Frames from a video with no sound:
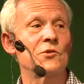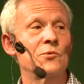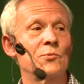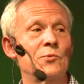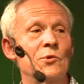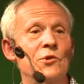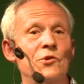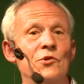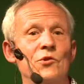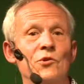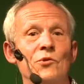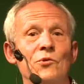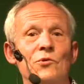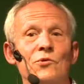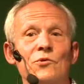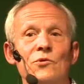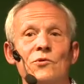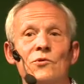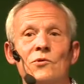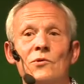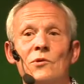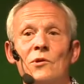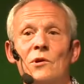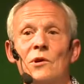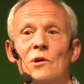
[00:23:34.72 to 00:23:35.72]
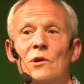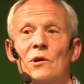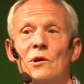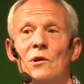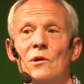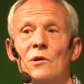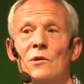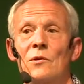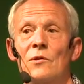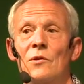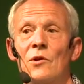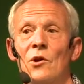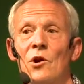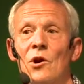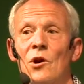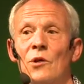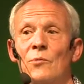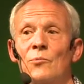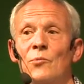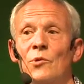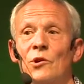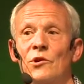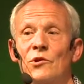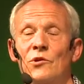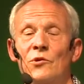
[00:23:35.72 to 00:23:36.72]
reduce the
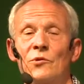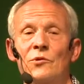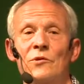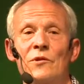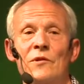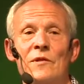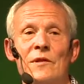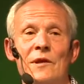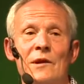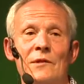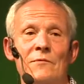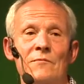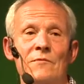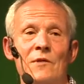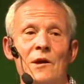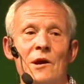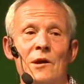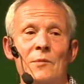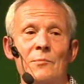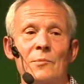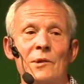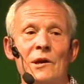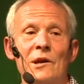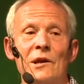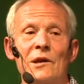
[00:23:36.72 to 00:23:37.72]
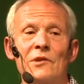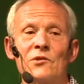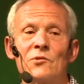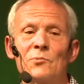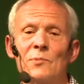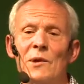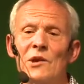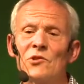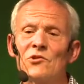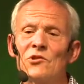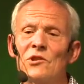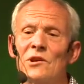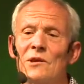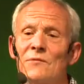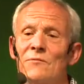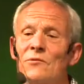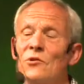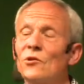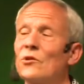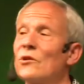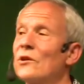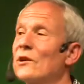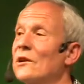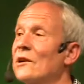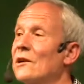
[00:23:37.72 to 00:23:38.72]
harm we do to the environment, especially if
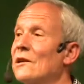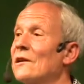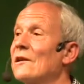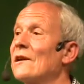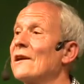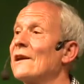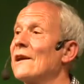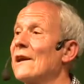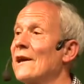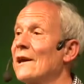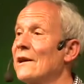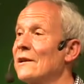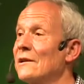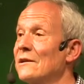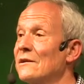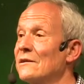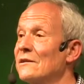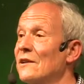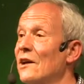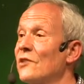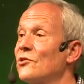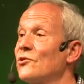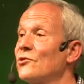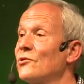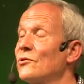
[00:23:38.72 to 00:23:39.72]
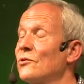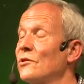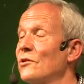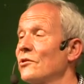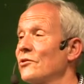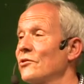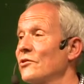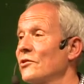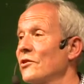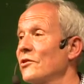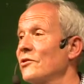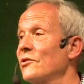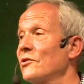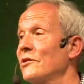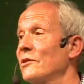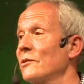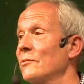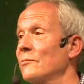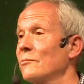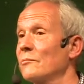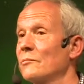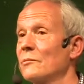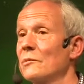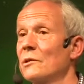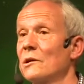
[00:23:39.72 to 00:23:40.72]
you're in an industrial system,
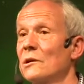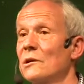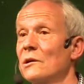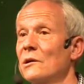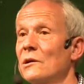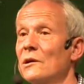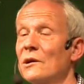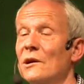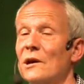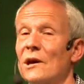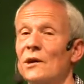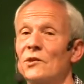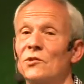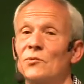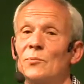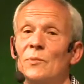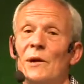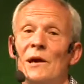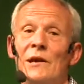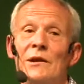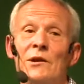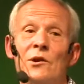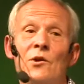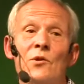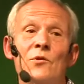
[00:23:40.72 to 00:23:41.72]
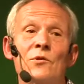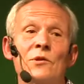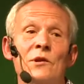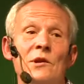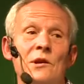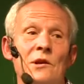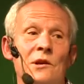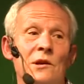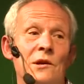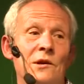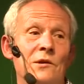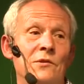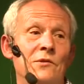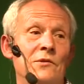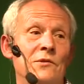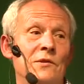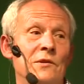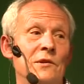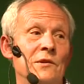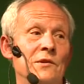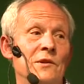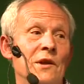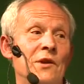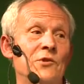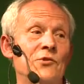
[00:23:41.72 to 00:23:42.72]
as Patagonia is,
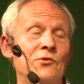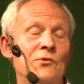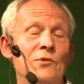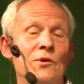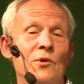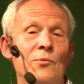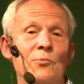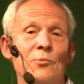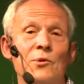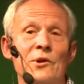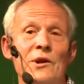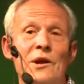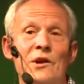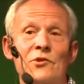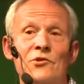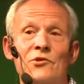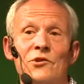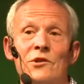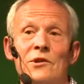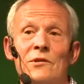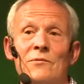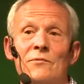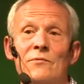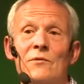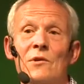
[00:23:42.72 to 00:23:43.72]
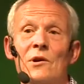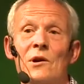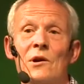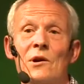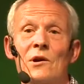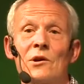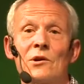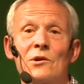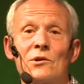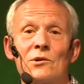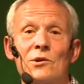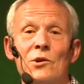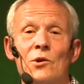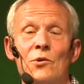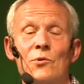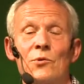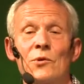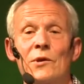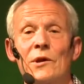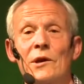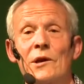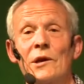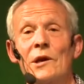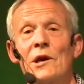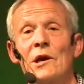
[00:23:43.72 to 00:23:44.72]
industrial production of
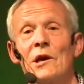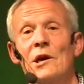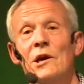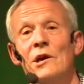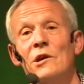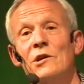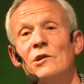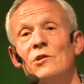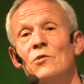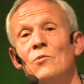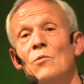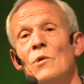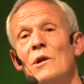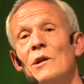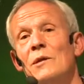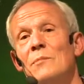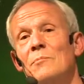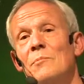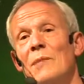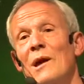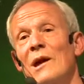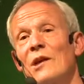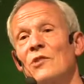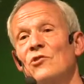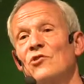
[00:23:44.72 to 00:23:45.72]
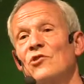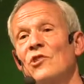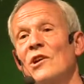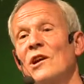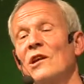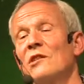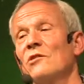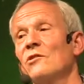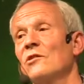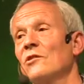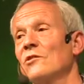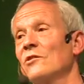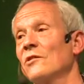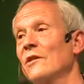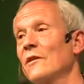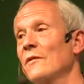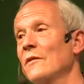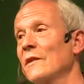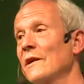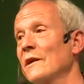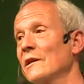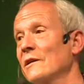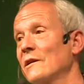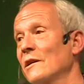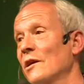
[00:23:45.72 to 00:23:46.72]
clothing. You want to make changes at
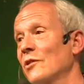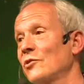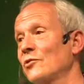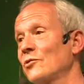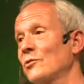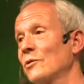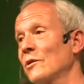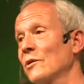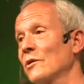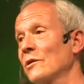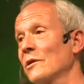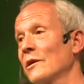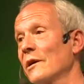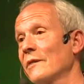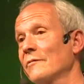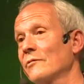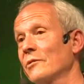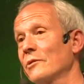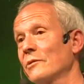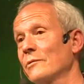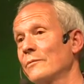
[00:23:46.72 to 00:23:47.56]
the industrial level.